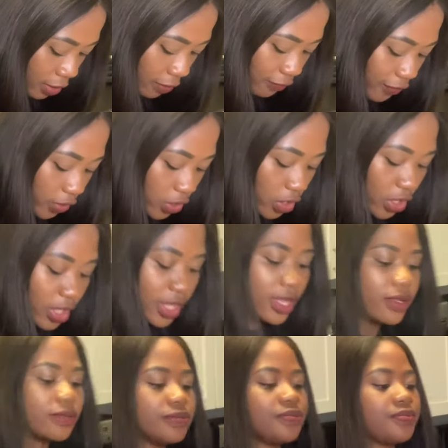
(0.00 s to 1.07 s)
for
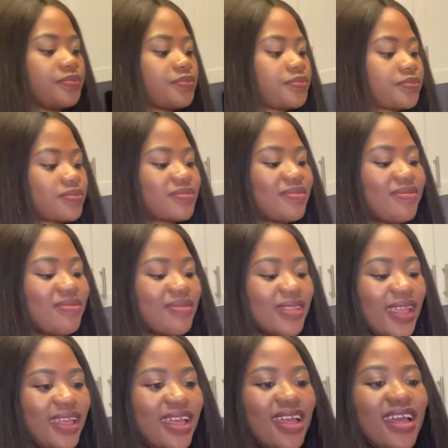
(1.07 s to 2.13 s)
cooking.
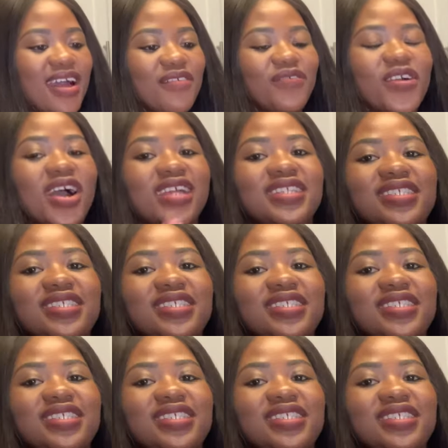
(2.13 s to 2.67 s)
I've got